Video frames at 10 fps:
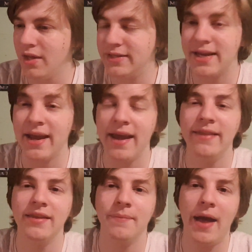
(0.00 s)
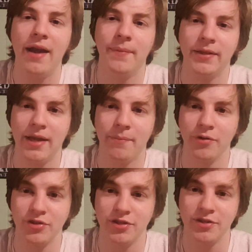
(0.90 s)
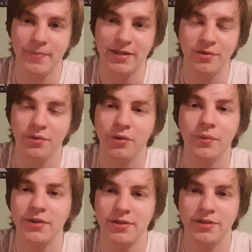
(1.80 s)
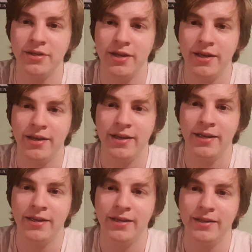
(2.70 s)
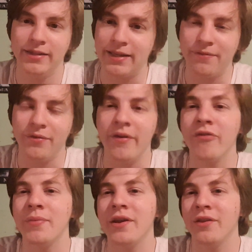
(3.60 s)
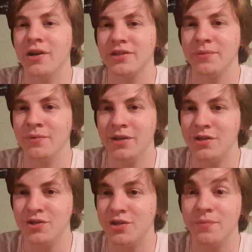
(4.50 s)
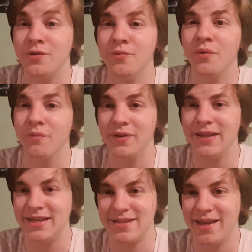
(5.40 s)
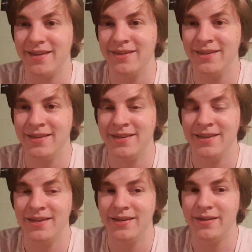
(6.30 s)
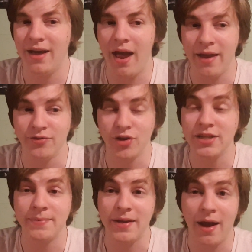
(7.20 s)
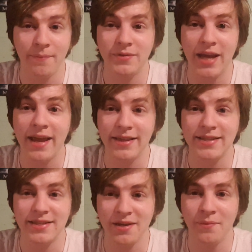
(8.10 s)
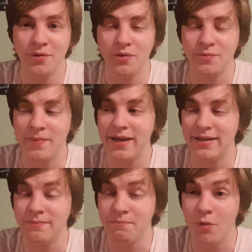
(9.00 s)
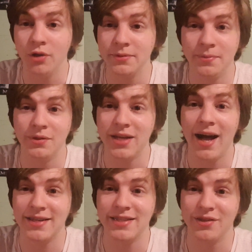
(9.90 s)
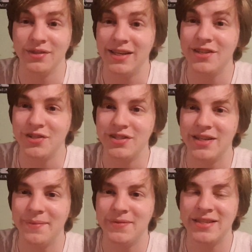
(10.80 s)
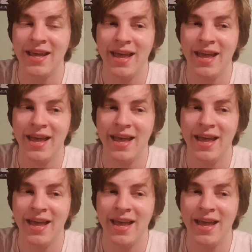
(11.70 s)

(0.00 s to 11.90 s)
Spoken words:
saying anything bad about that person just makes you look worse. Like, if you've never been in a long-term relationship, you won't realize that. And trust me, I'm saying this as someone who's been in multiple toxic relationships.